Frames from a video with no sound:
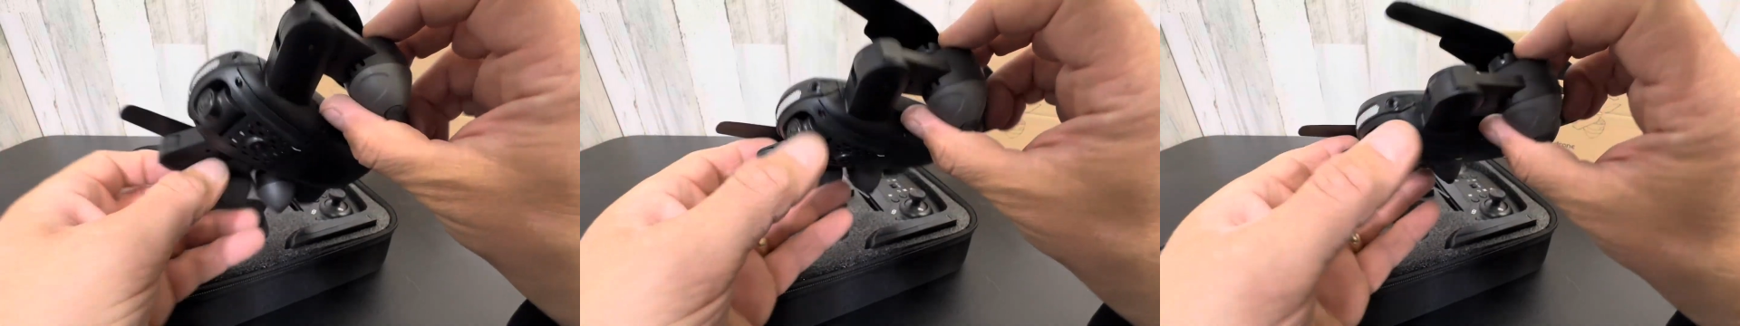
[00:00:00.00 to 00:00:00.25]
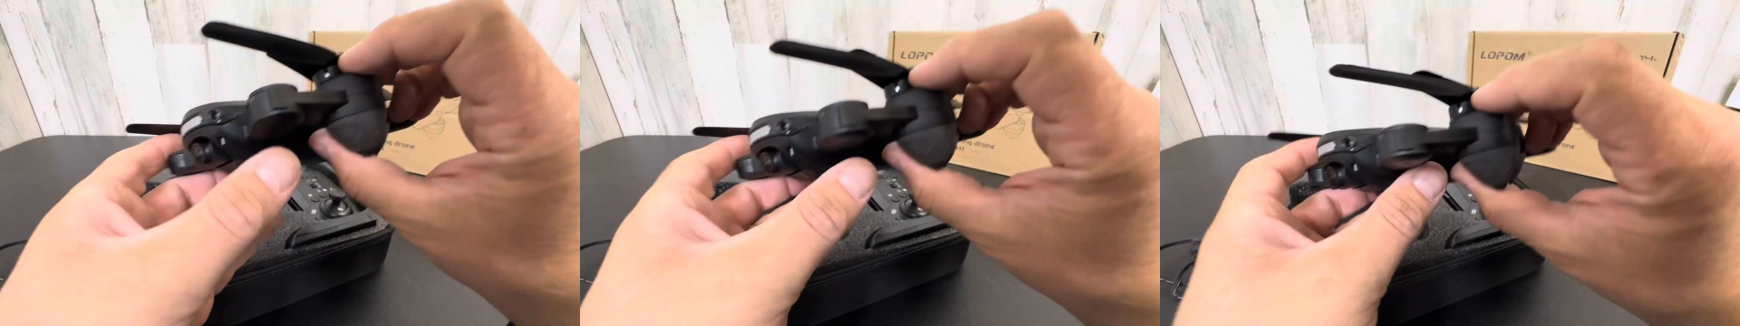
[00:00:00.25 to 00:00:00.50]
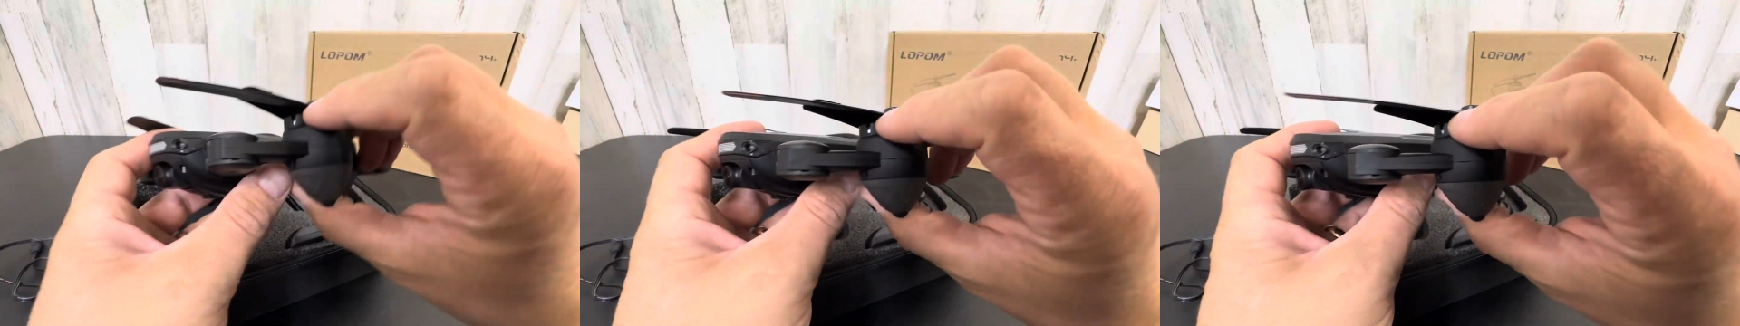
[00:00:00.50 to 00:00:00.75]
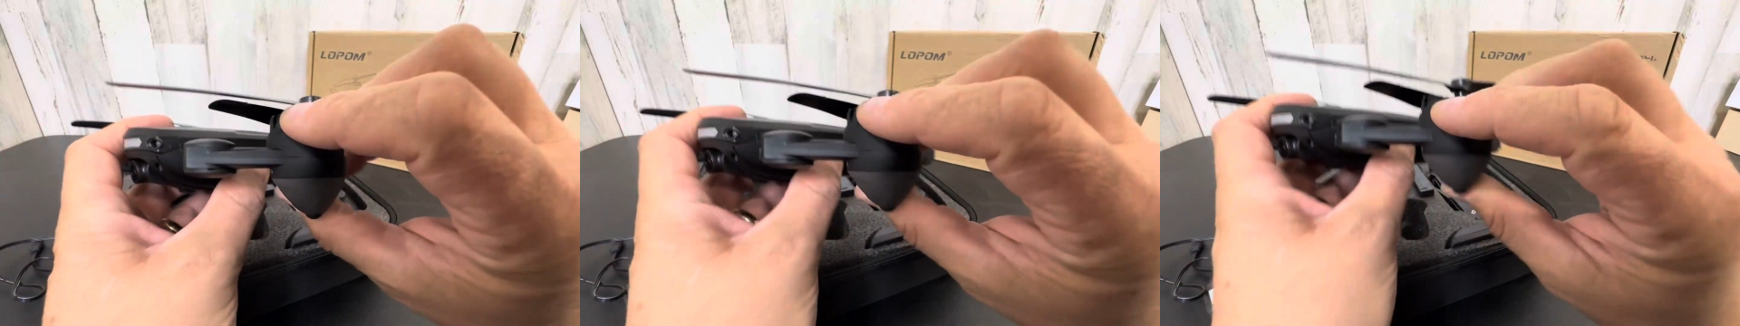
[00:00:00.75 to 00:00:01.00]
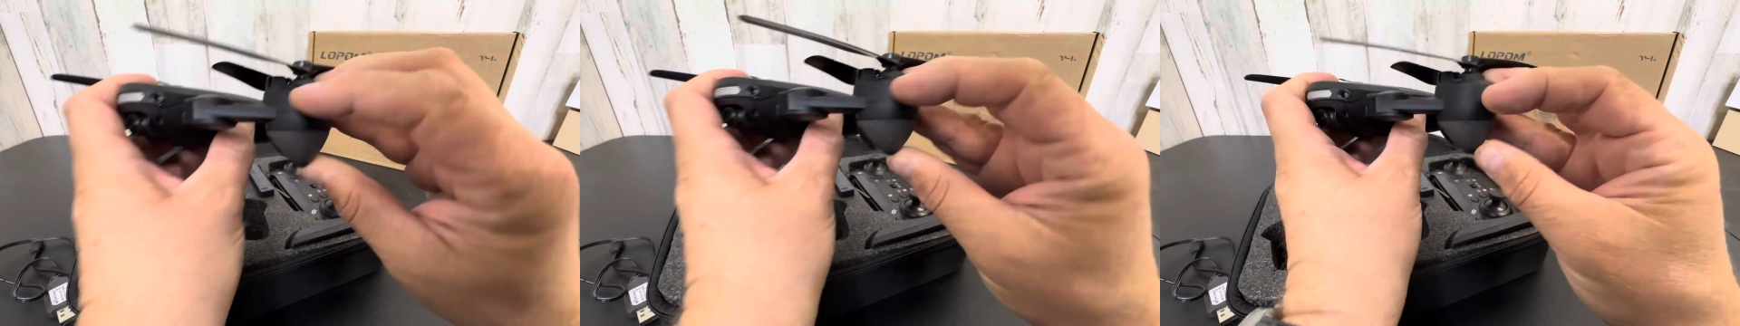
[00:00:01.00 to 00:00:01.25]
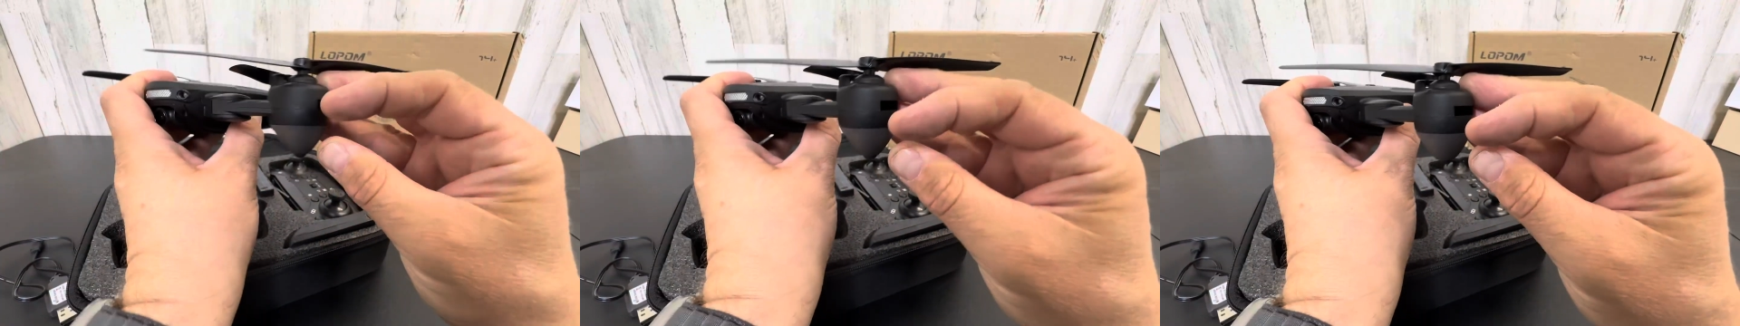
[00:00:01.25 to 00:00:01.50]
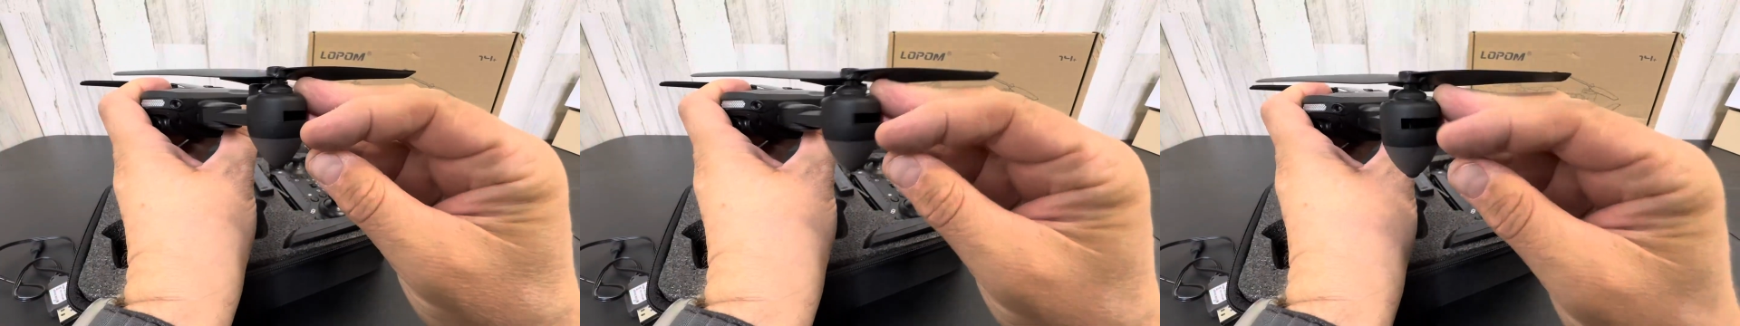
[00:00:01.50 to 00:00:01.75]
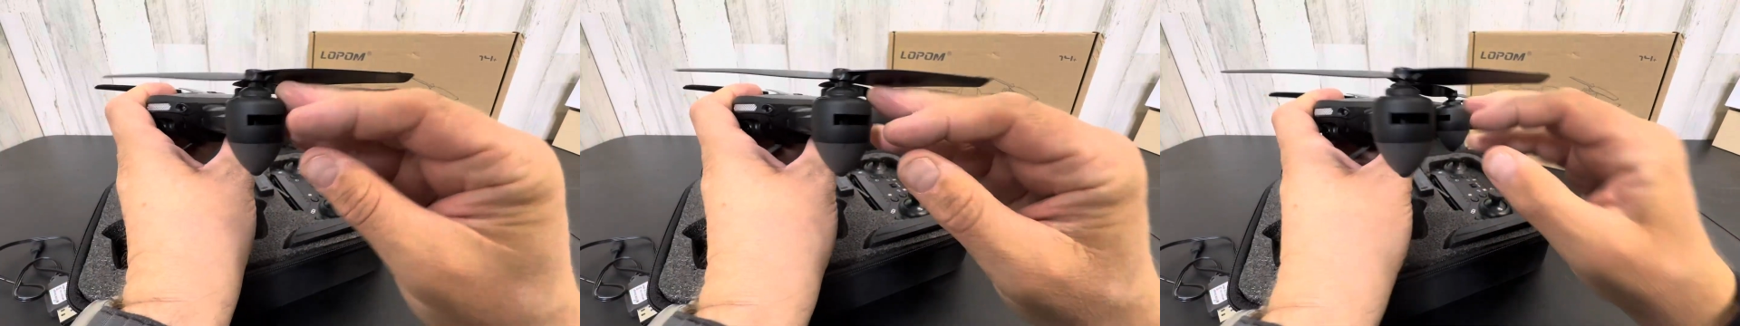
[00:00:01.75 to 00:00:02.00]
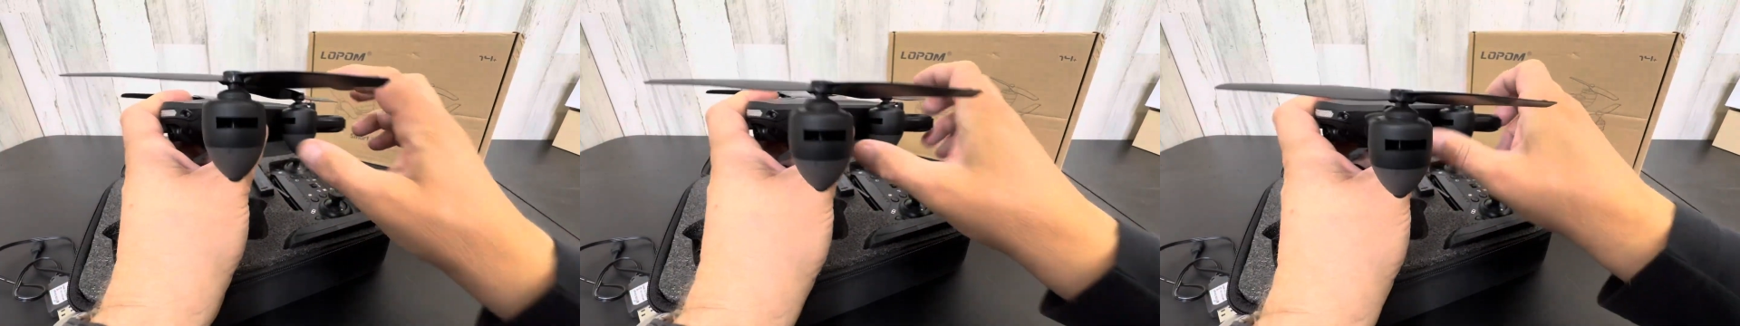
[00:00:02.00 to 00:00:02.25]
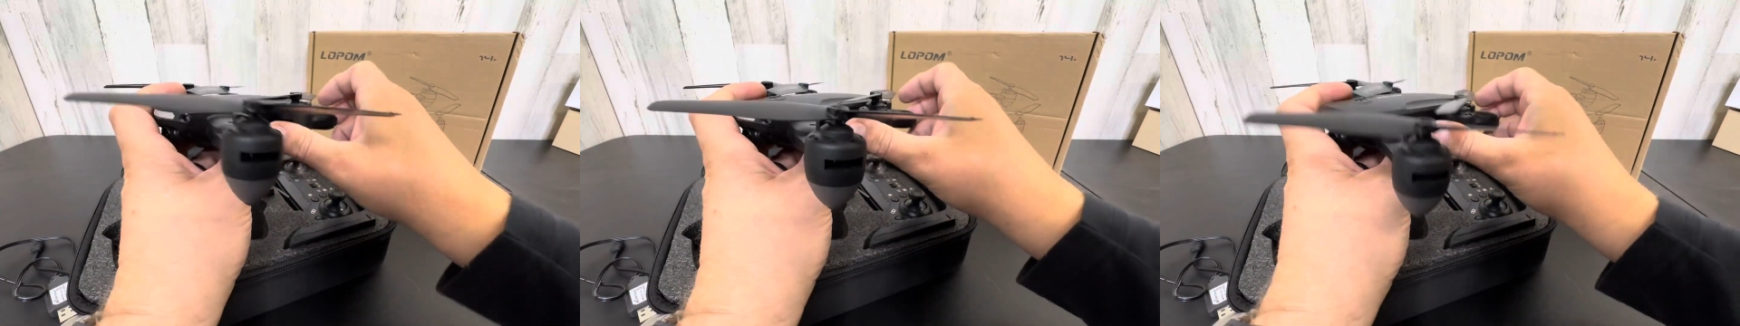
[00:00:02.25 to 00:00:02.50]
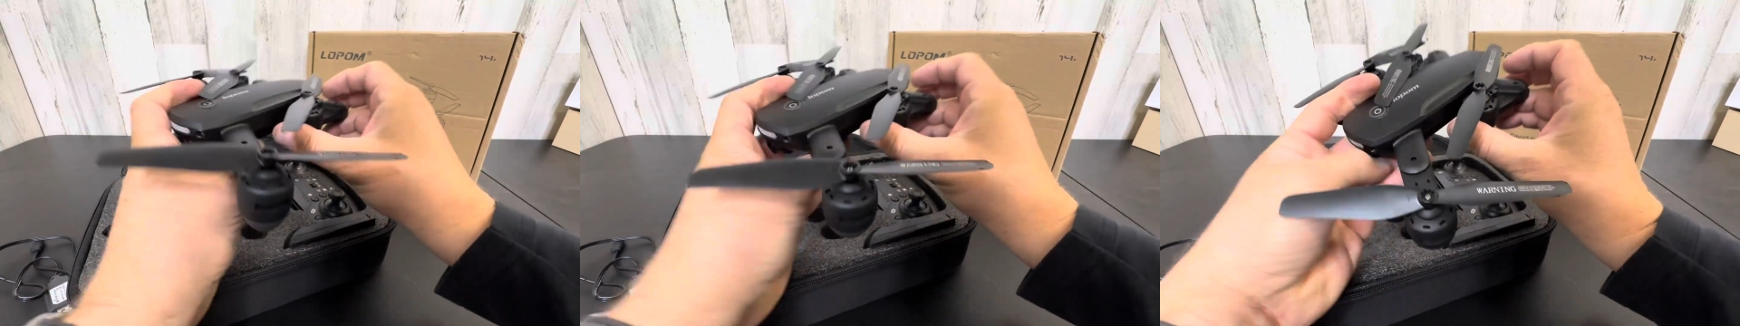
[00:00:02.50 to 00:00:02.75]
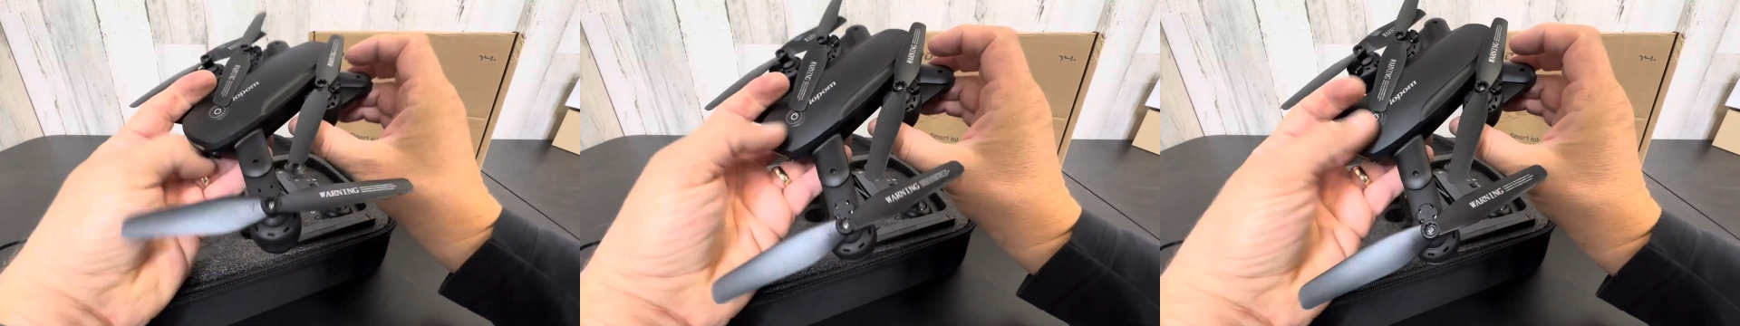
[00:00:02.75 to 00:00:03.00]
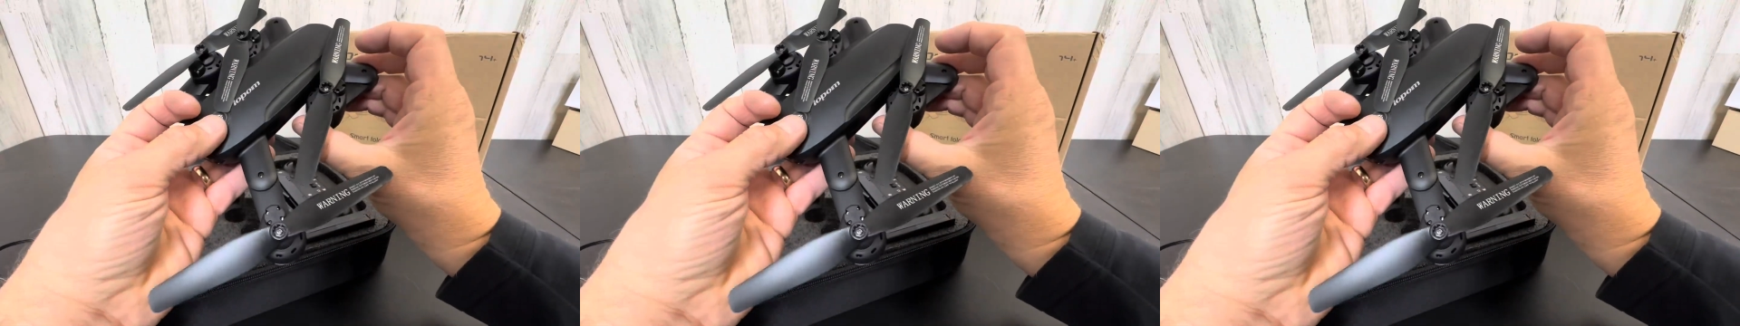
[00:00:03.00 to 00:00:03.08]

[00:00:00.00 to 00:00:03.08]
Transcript: No face is visible, so there are no lips to read.